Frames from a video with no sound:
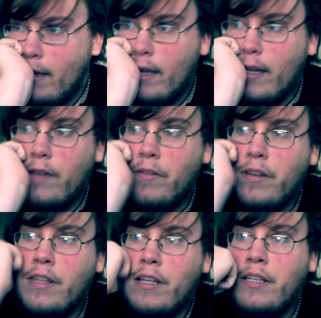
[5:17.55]
and
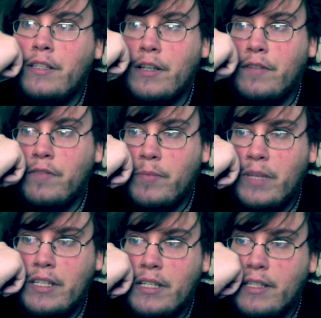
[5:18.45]
everything he's done for me
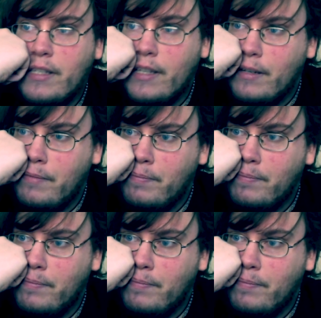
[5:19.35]
since then.